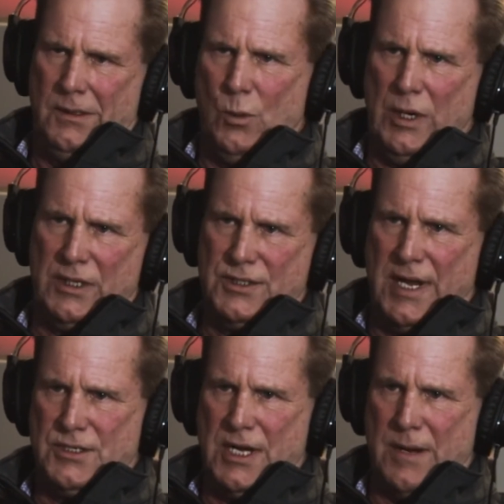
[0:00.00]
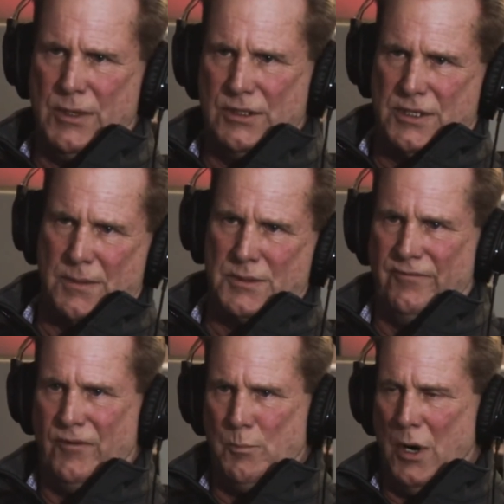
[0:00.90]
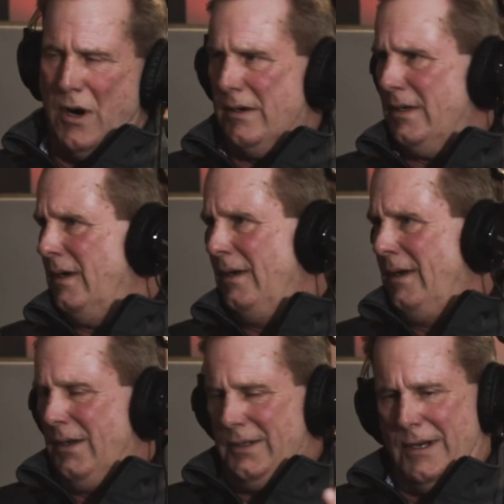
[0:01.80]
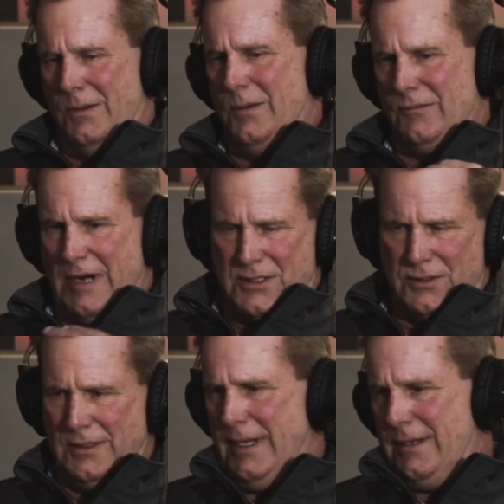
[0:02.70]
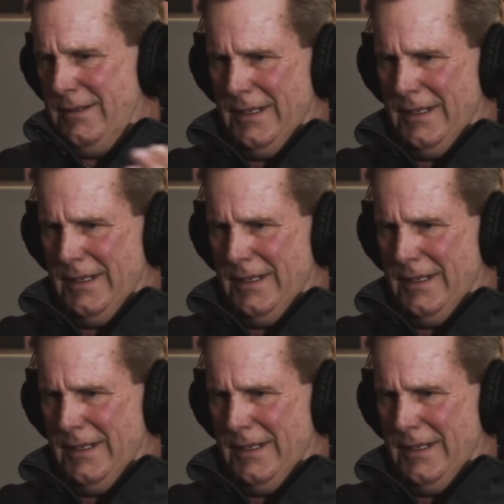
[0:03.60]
winning state championships in football or, wrestling.